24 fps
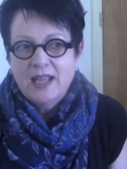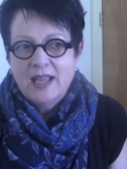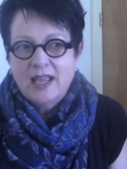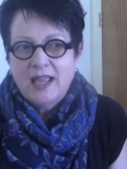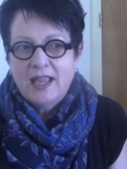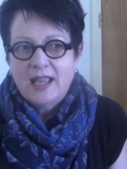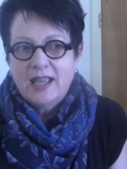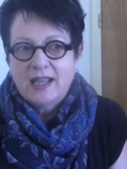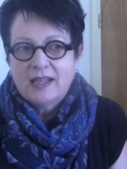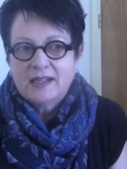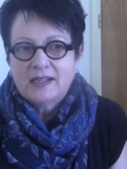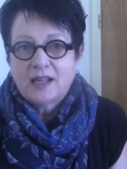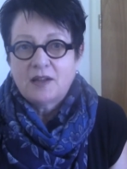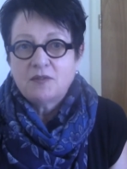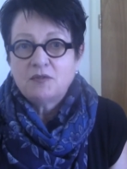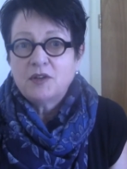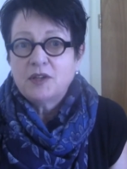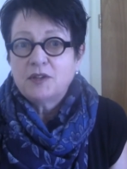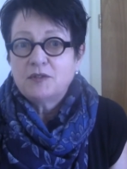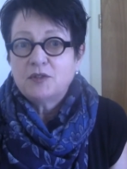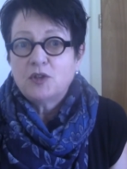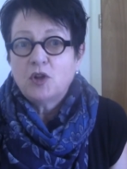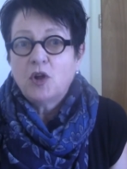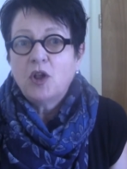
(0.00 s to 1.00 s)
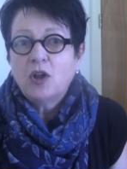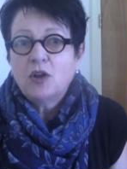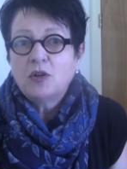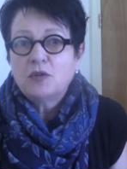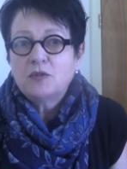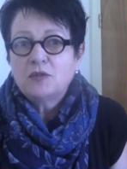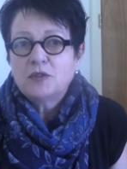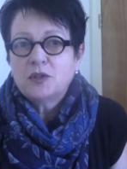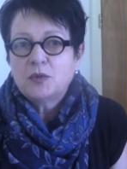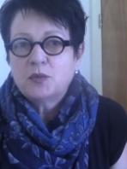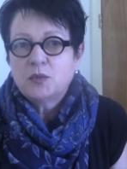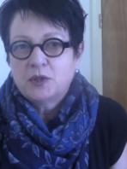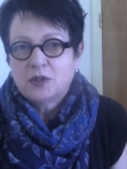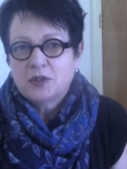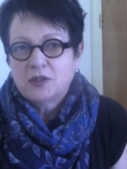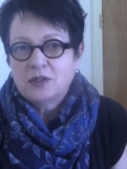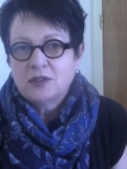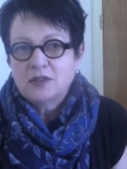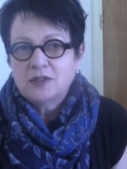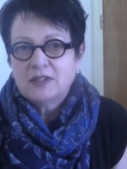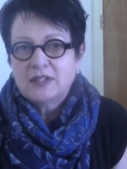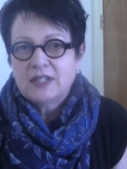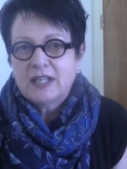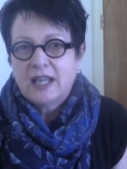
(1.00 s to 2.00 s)
and I've lived all over the
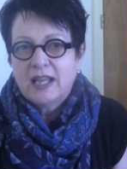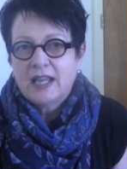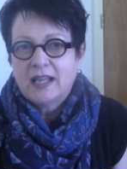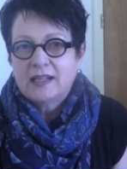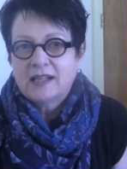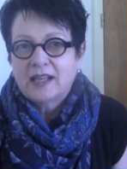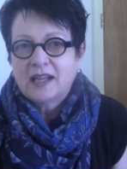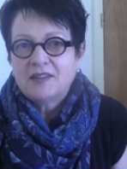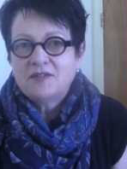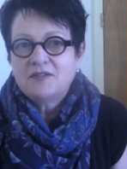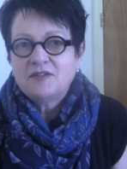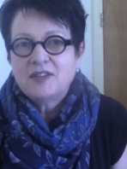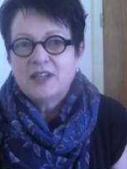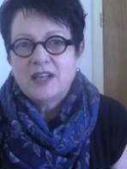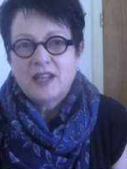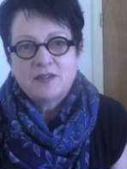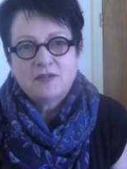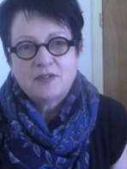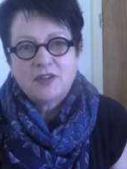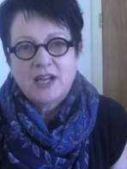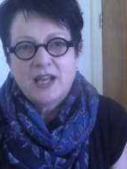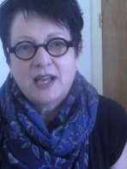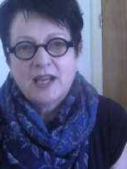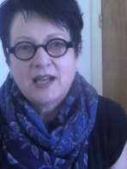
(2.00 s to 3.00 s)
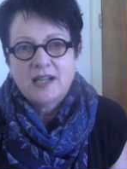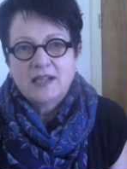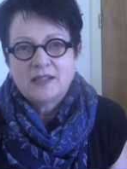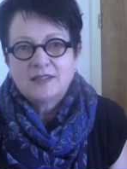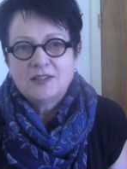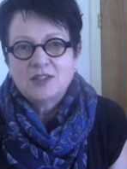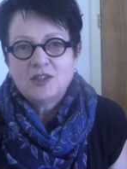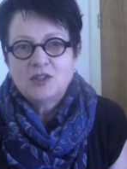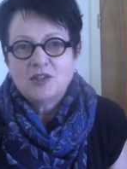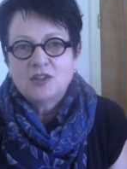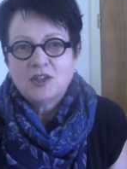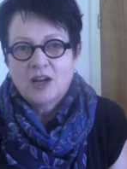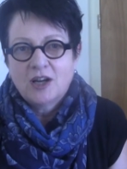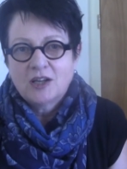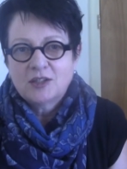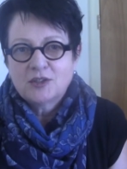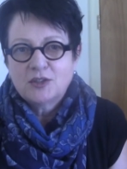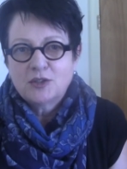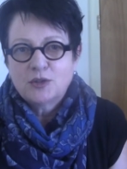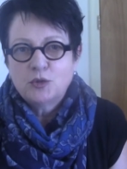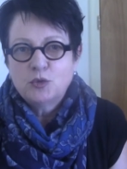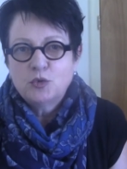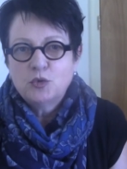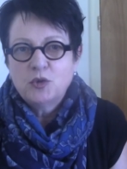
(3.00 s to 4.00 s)
world and I've never had a
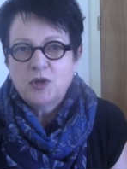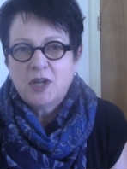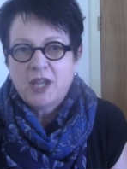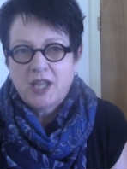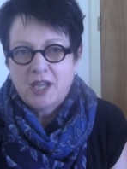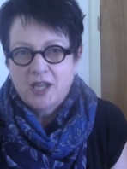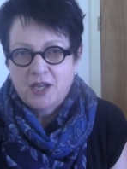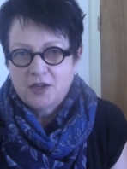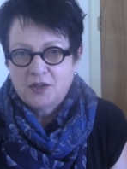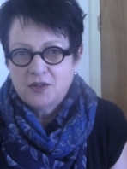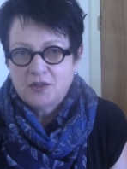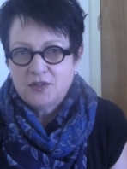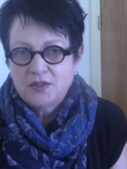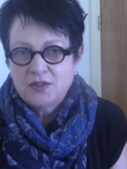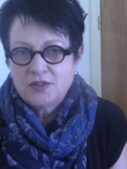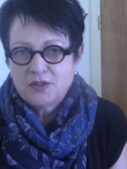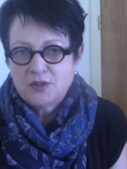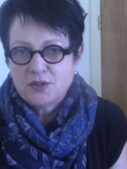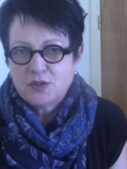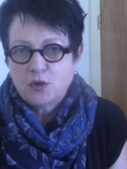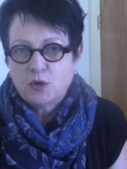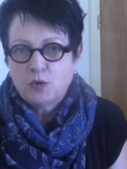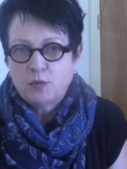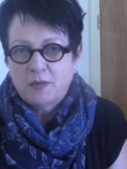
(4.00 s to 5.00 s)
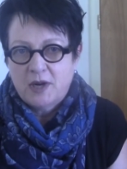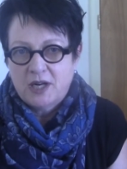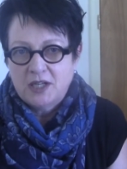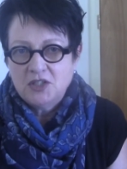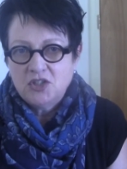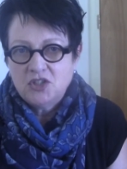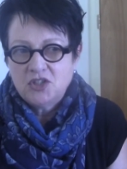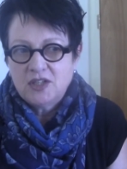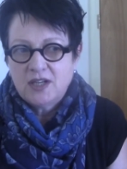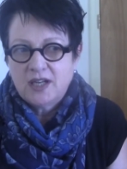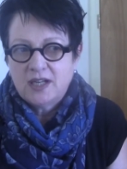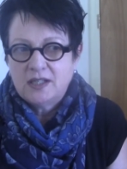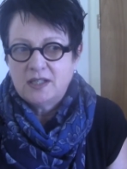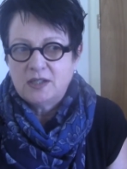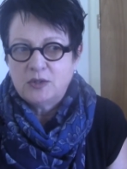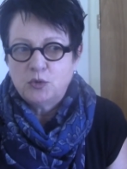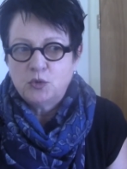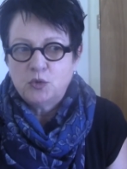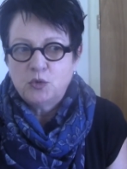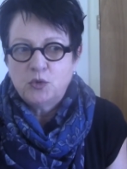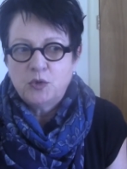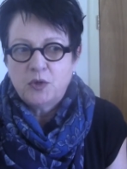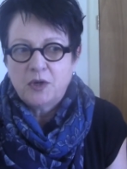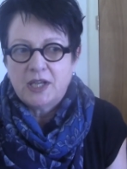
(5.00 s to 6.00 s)
doctor who cares so much and
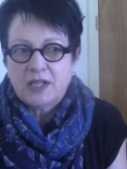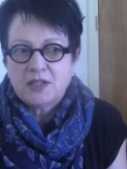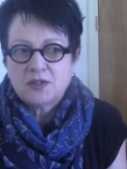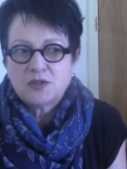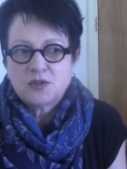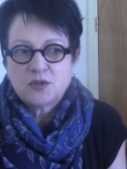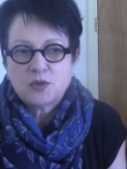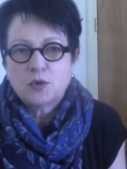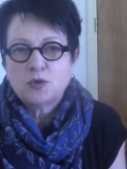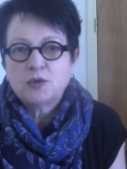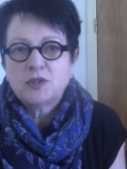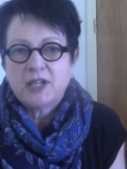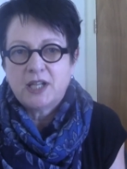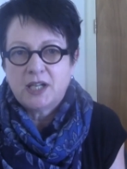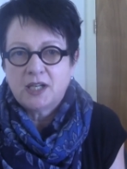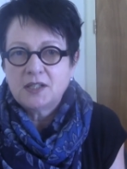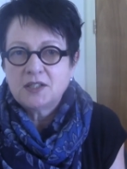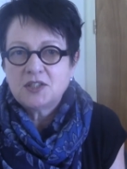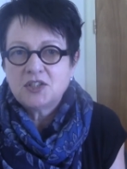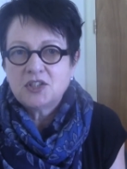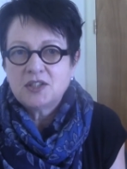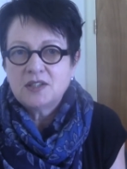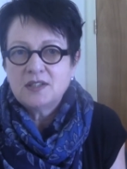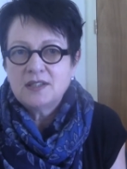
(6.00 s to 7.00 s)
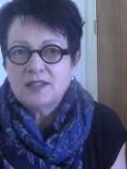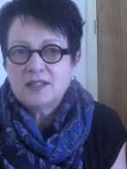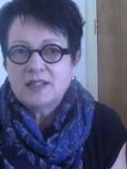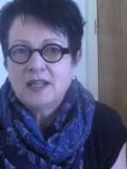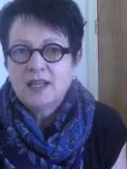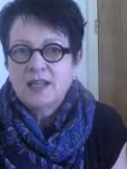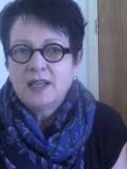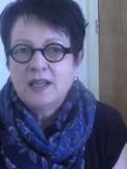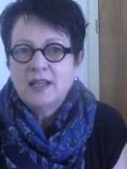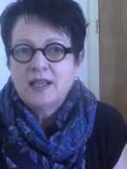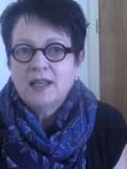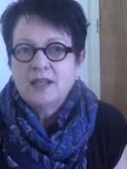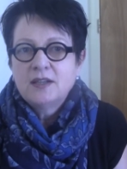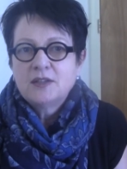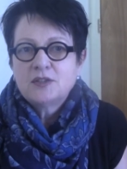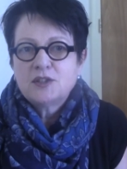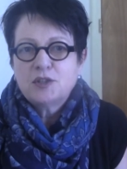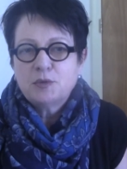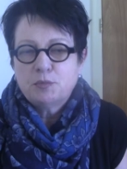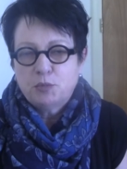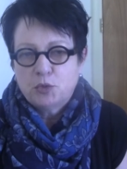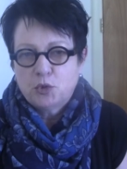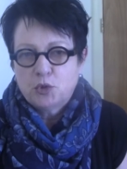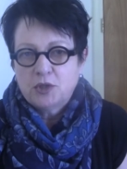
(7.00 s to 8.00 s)
who is so diligent,
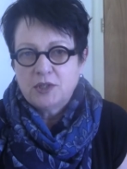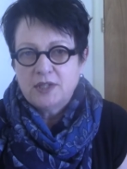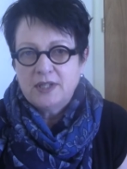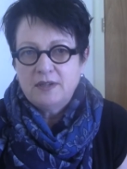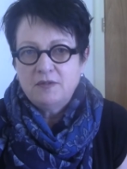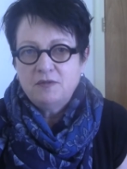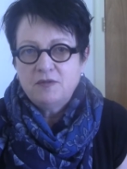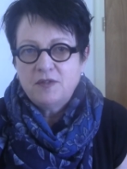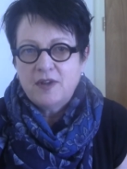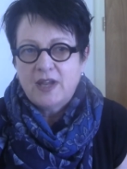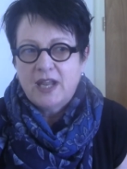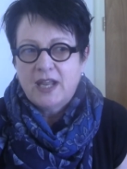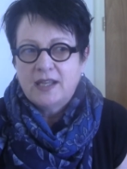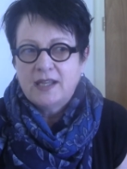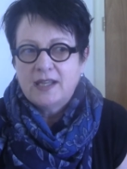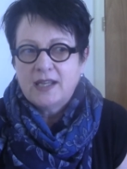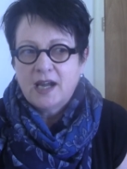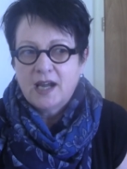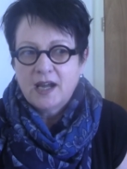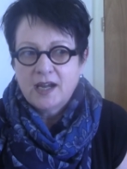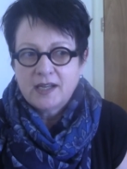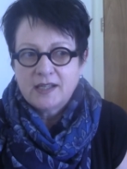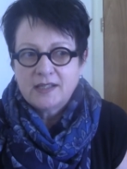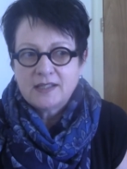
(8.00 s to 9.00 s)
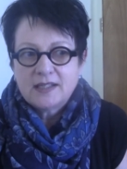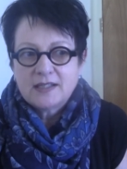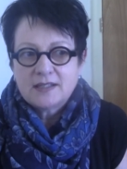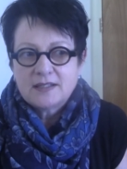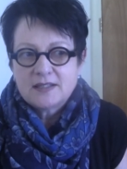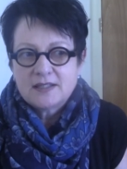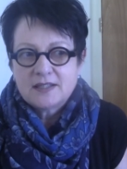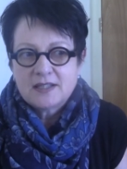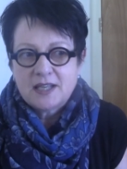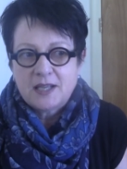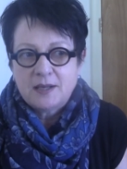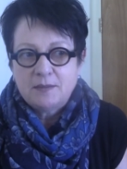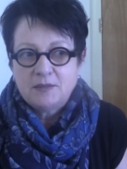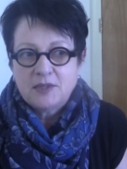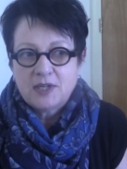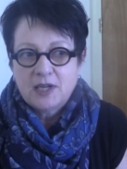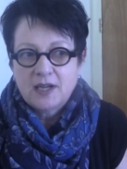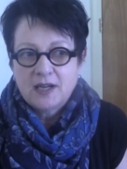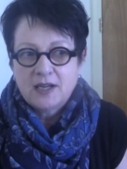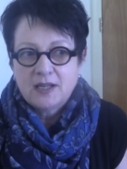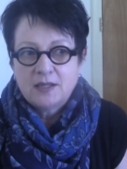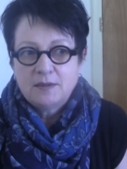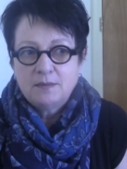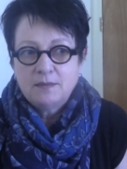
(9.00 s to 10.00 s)
supportive and kind at the same
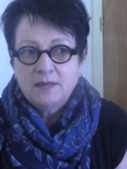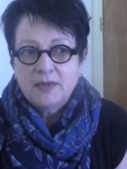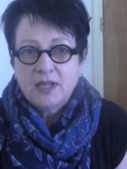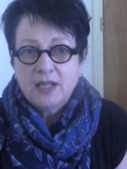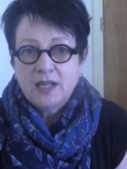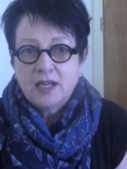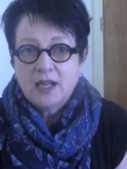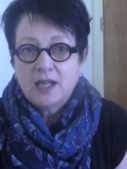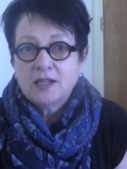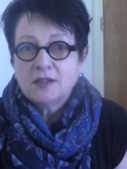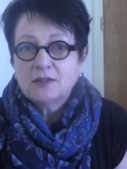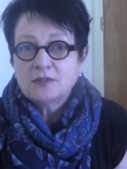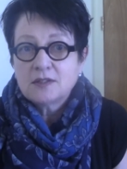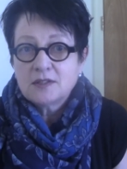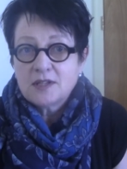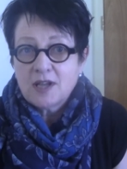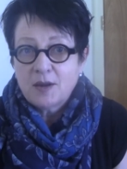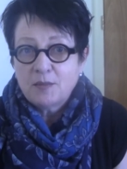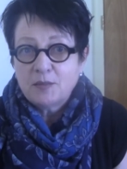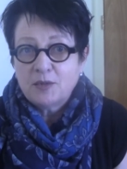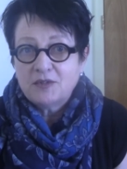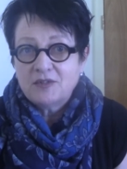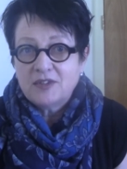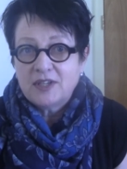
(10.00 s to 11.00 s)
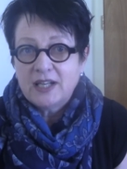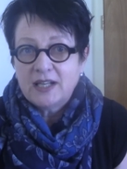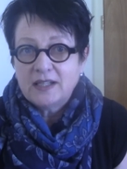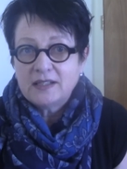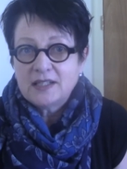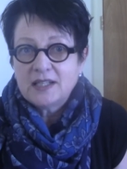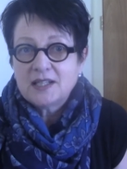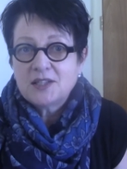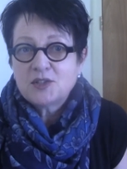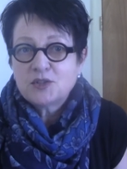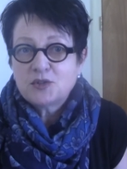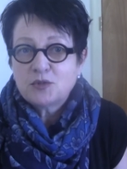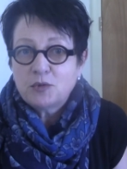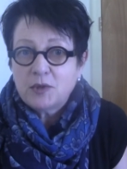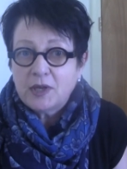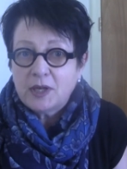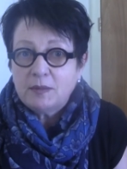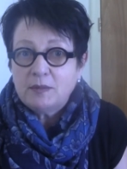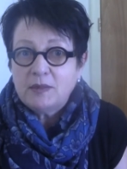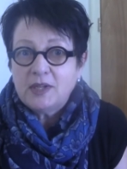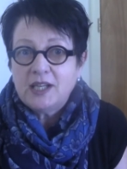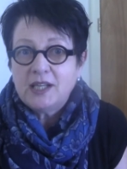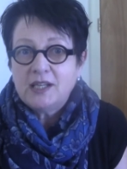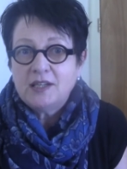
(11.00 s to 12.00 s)
time and on top of that
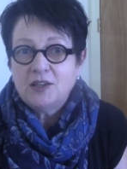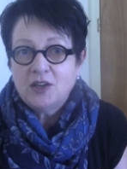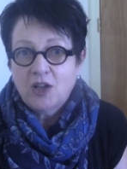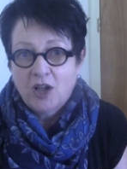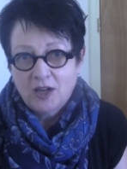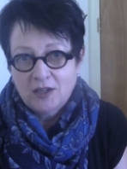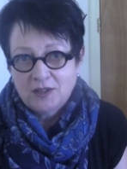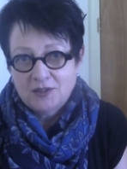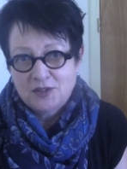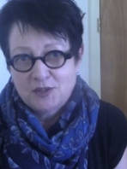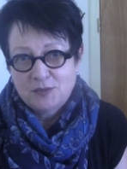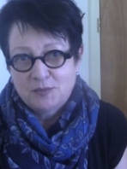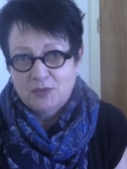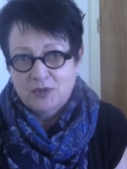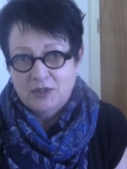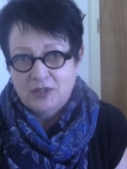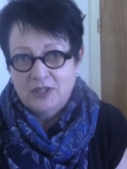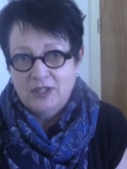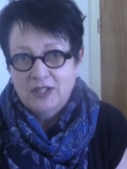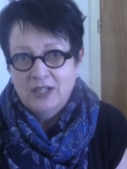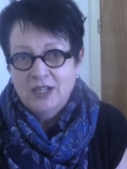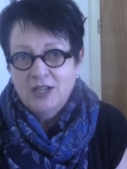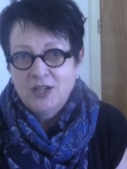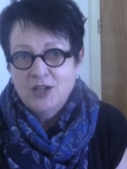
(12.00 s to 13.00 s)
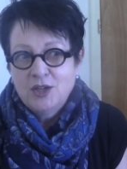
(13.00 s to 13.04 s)
extremely knowledgeable